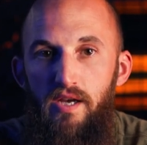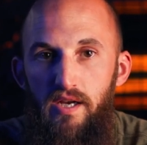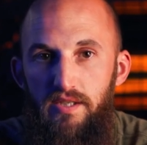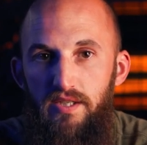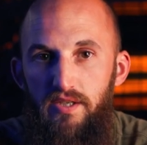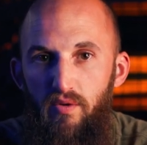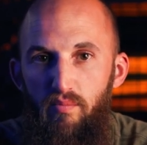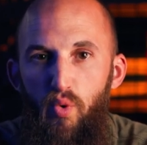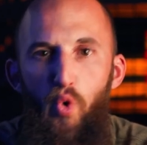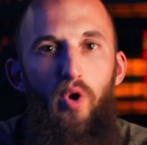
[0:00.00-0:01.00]
it's still
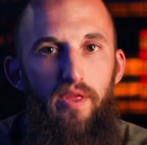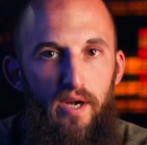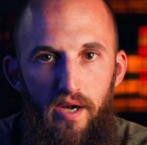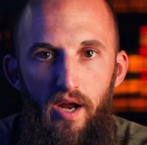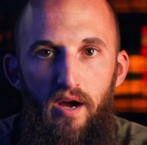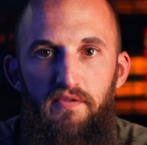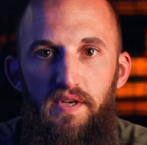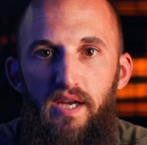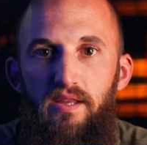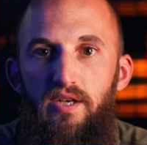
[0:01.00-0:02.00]
more than enough
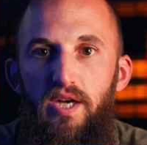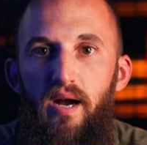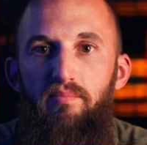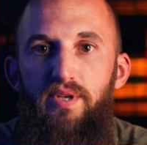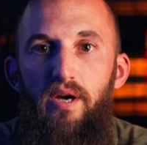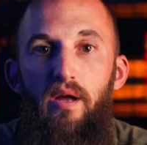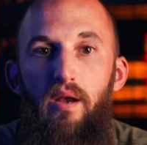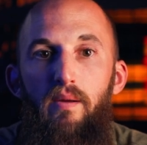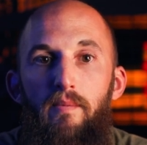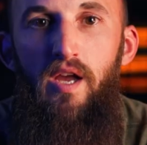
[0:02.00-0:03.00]
to get the job done.
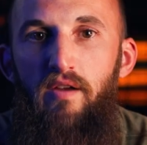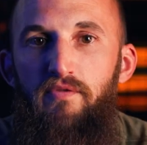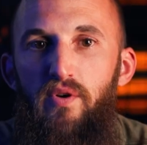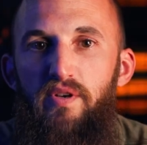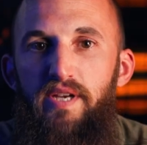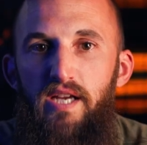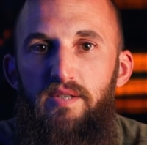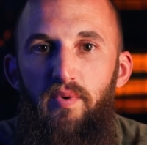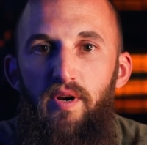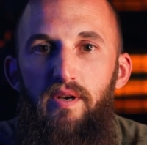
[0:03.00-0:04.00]
And if you're
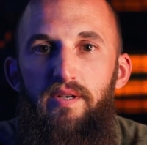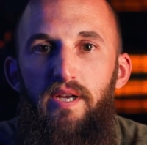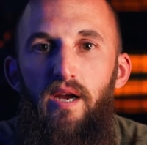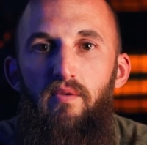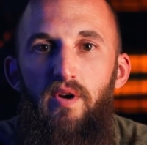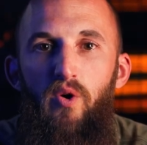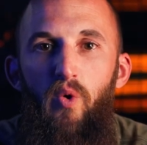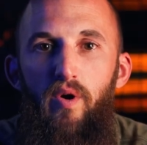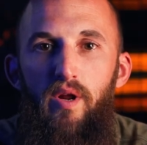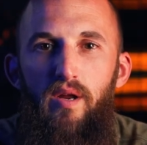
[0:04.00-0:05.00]
desperate to get
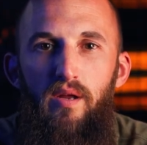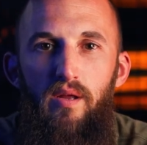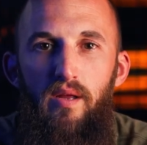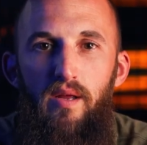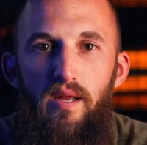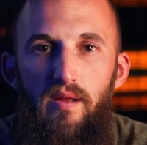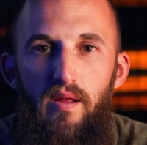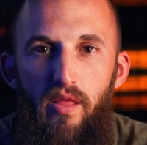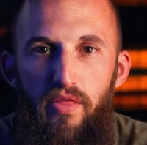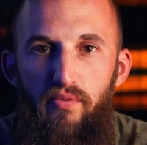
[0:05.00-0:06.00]
recording
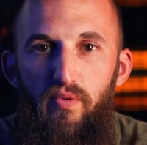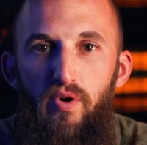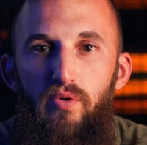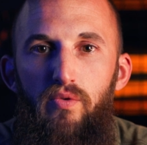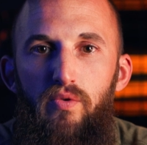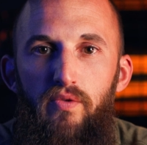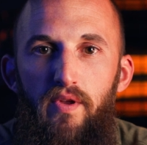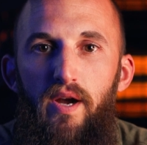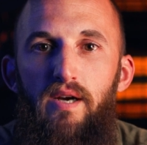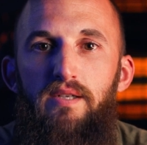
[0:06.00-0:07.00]
through the
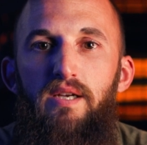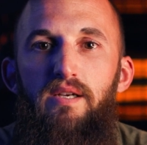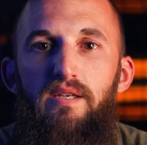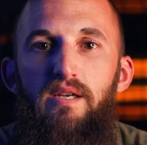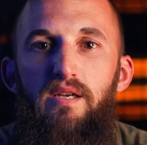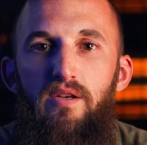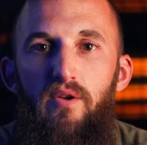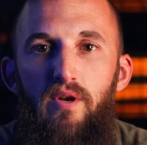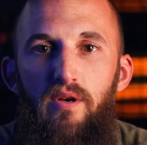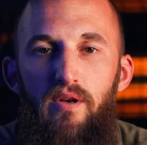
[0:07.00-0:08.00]
NOX18
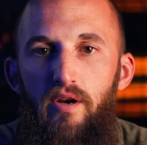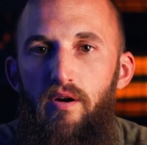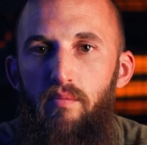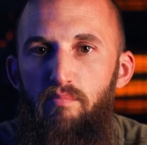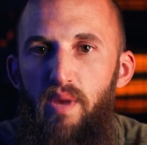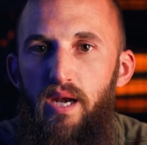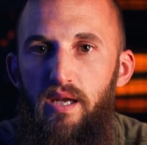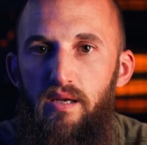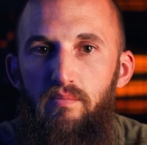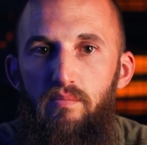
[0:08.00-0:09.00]
unit, there are
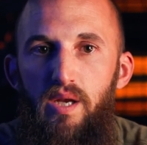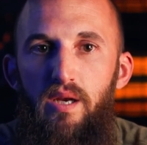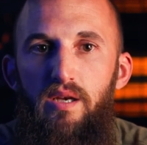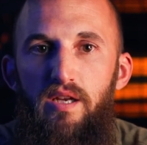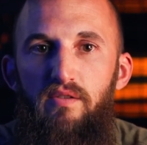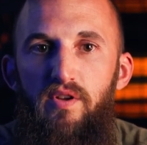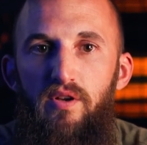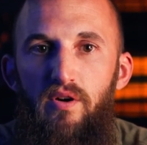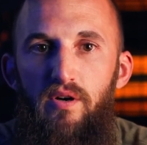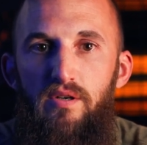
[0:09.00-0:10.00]
many
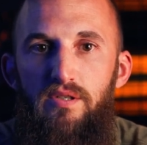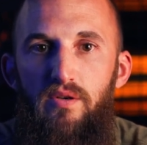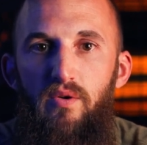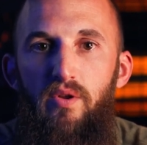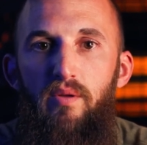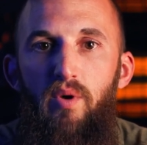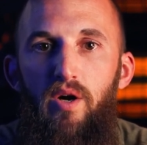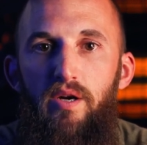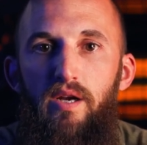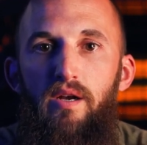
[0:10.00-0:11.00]
DVRs on the
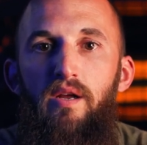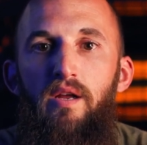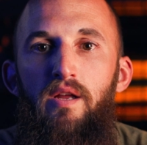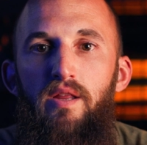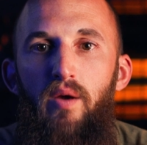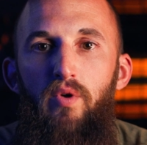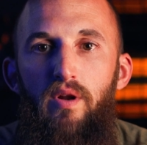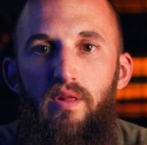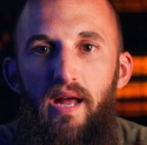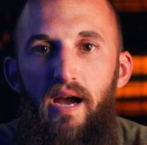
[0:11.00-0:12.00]
market that would
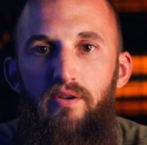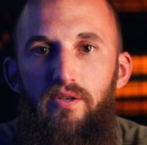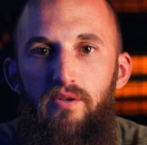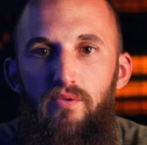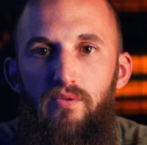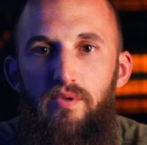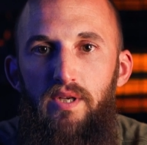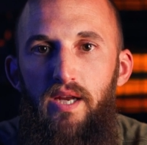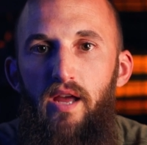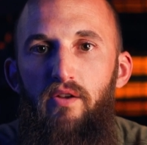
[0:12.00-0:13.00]
allow you
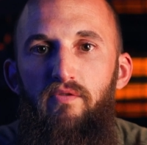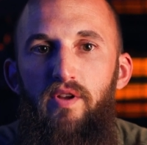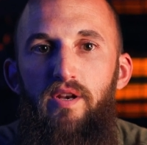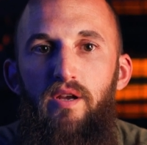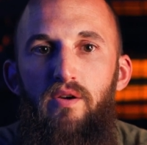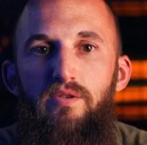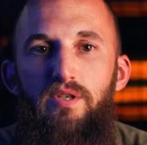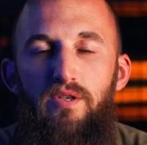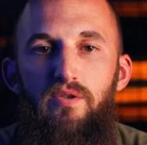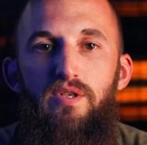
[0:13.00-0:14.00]
to gather
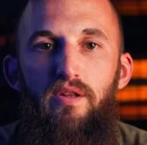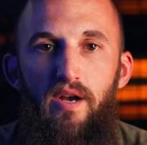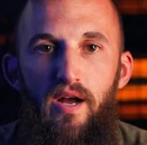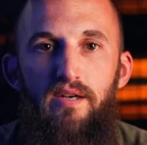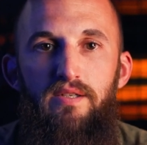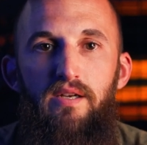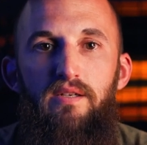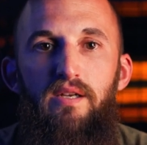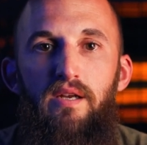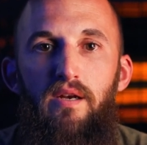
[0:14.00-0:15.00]
videos using the
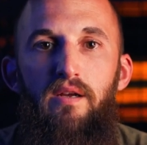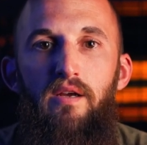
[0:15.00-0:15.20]
NOX18.